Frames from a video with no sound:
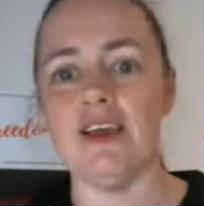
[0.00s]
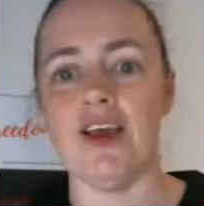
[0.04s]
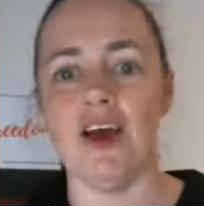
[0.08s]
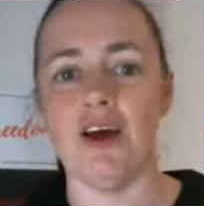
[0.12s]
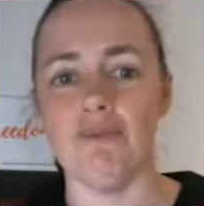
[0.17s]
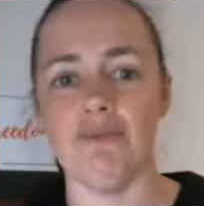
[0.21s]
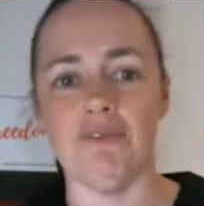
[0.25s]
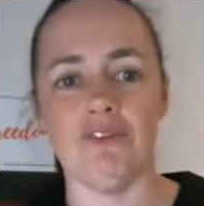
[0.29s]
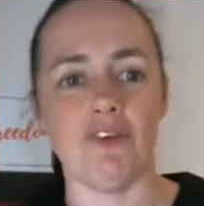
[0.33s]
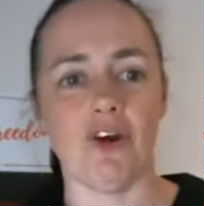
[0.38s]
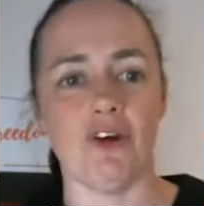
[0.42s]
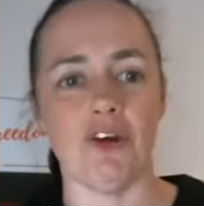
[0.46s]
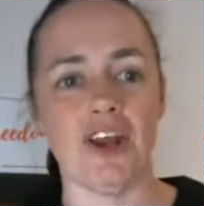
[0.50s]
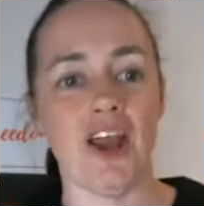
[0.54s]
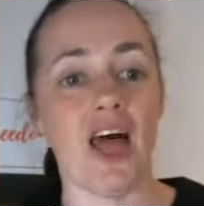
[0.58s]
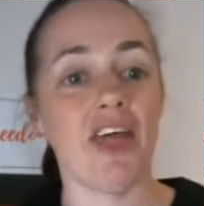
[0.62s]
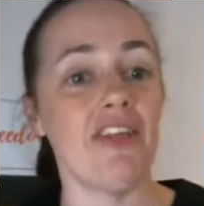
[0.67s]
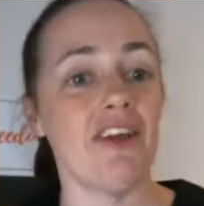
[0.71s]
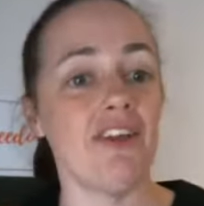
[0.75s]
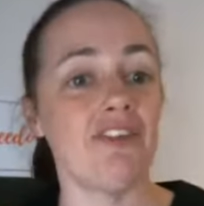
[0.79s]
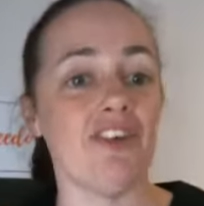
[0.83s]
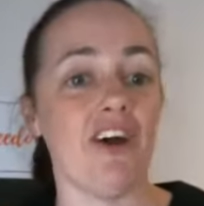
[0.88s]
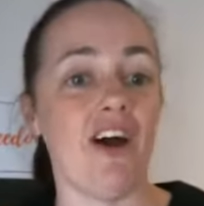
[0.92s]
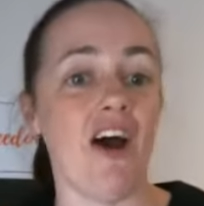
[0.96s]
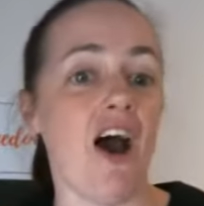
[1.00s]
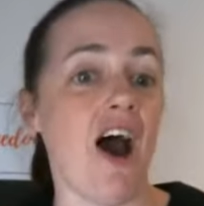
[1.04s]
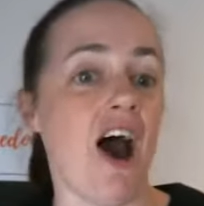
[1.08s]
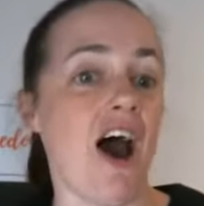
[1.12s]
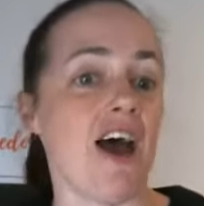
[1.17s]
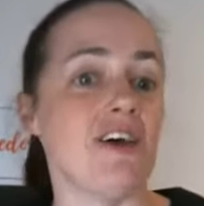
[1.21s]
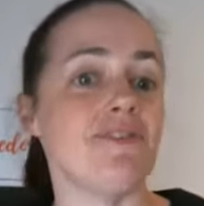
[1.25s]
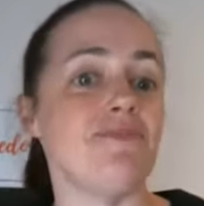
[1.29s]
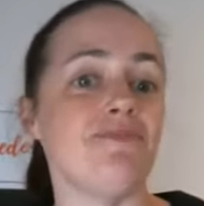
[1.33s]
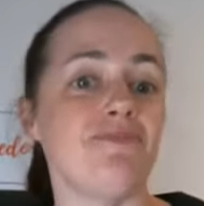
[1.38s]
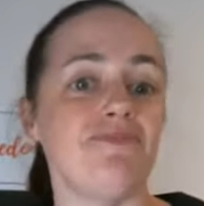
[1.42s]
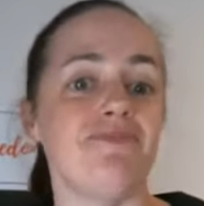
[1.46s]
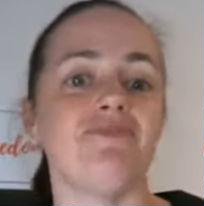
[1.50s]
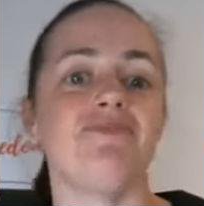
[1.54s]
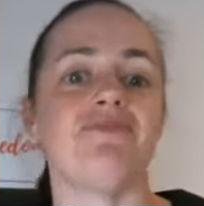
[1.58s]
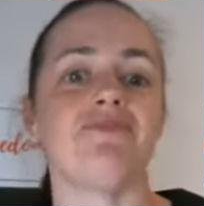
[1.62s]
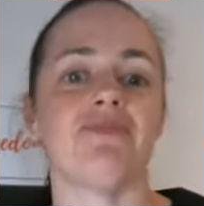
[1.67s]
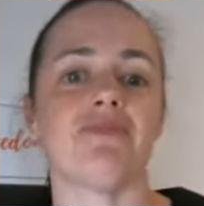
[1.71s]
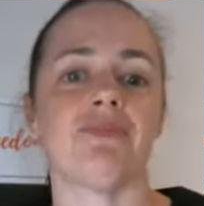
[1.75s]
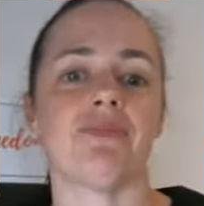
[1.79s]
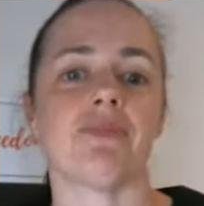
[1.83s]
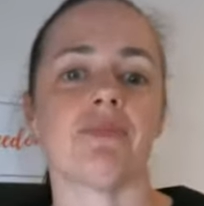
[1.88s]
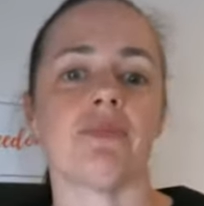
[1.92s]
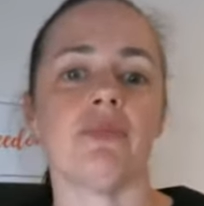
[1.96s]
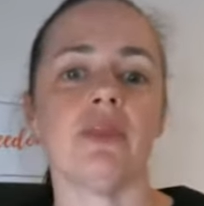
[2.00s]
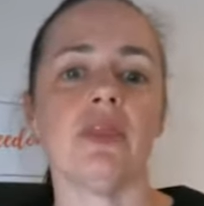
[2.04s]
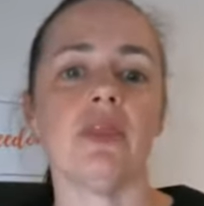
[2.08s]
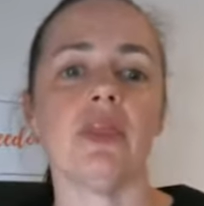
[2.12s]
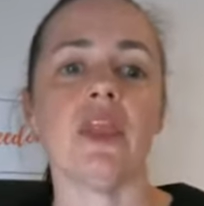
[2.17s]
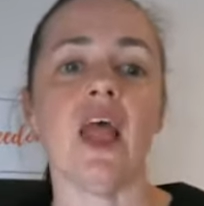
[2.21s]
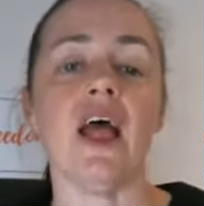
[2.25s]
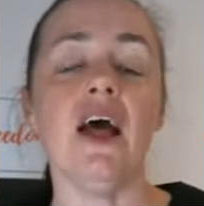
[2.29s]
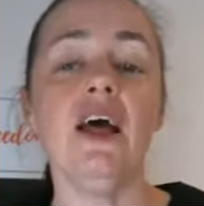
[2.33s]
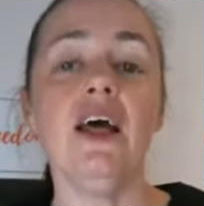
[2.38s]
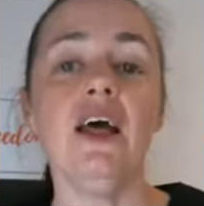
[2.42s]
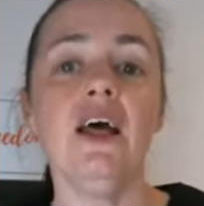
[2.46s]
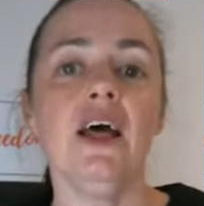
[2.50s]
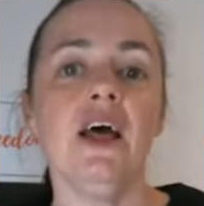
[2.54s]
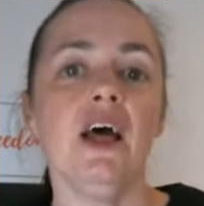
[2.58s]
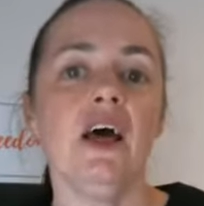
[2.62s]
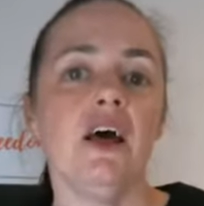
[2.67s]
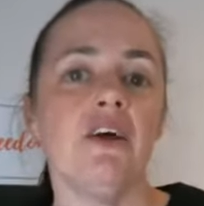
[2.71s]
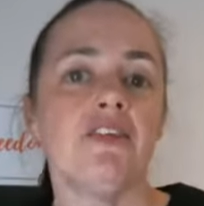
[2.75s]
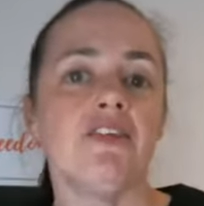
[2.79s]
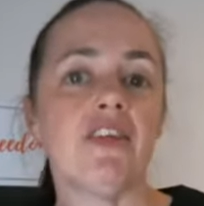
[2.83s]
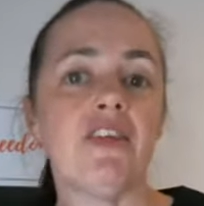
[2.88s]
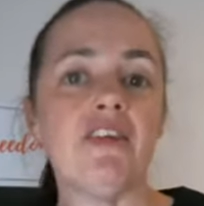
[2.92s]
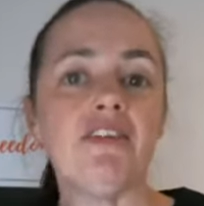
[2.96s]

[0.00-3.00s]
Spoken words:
I've got nothing to hide. So